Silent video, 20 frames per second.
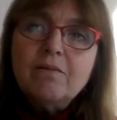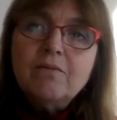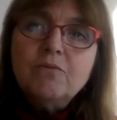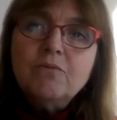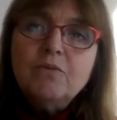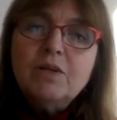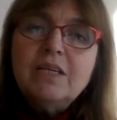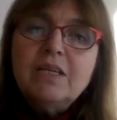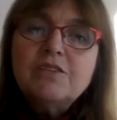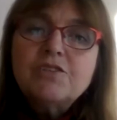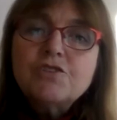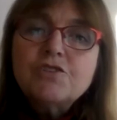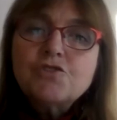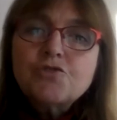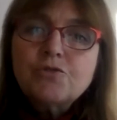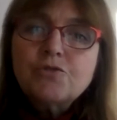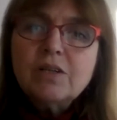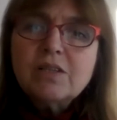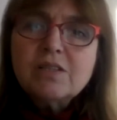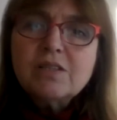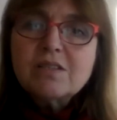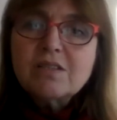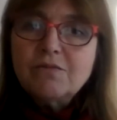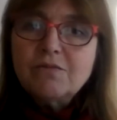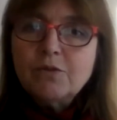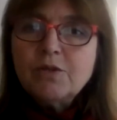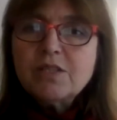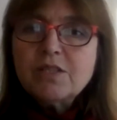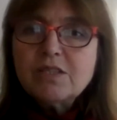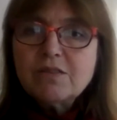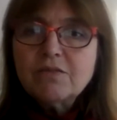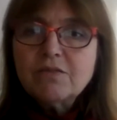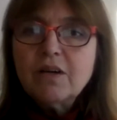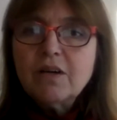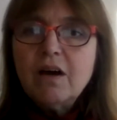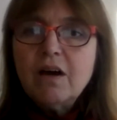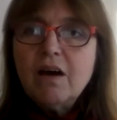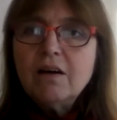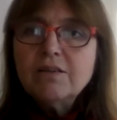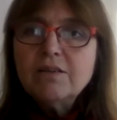we need to trust the voice of
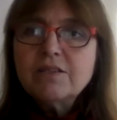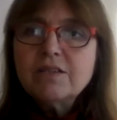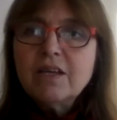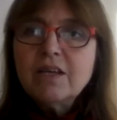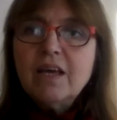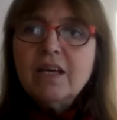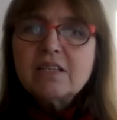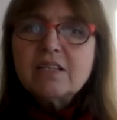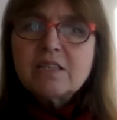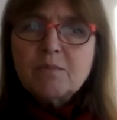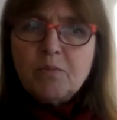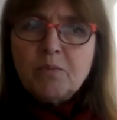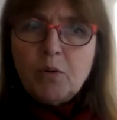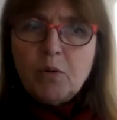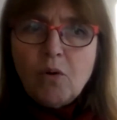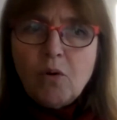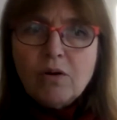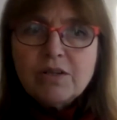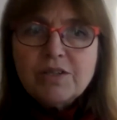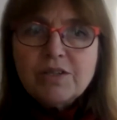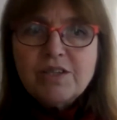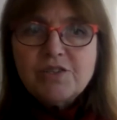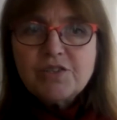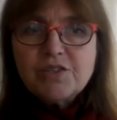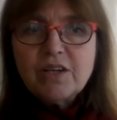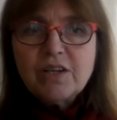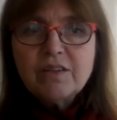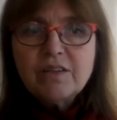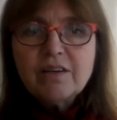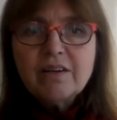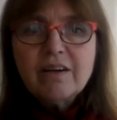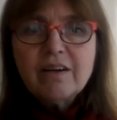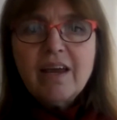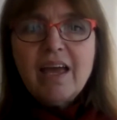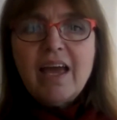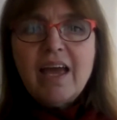God, support each other.